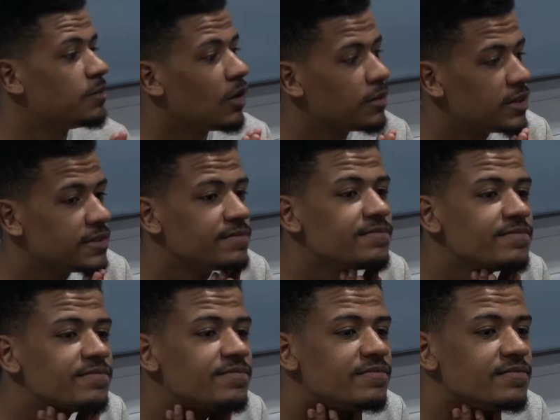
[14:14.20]
You got John
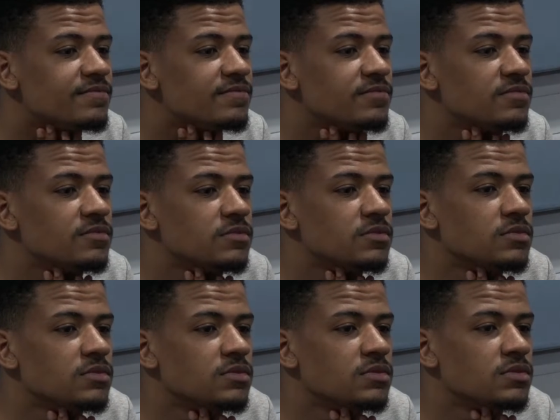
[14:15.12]
Stones as
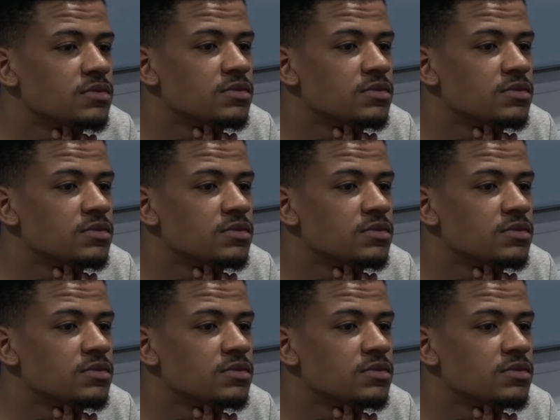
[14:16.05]
well as